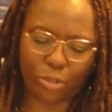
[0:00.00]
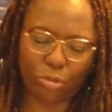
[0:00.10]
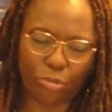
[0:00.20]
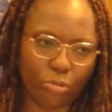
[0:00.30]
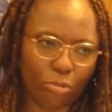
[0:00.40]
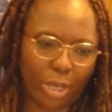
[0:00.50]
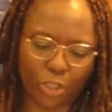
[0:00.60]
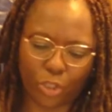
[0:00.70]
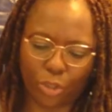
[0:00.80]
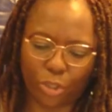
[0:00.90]
Economic
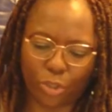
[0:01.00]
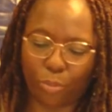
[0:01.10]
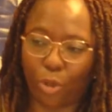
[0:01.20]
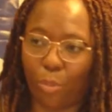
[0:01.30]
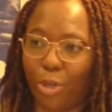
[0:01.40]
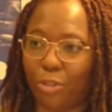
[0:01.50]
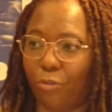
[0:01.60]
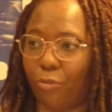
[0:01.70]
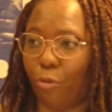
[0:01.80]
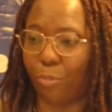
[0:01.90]
Summit Group,
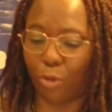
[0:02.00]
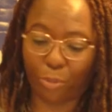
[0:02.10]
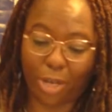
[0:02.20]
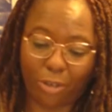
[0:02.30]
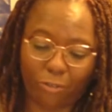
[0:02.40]
for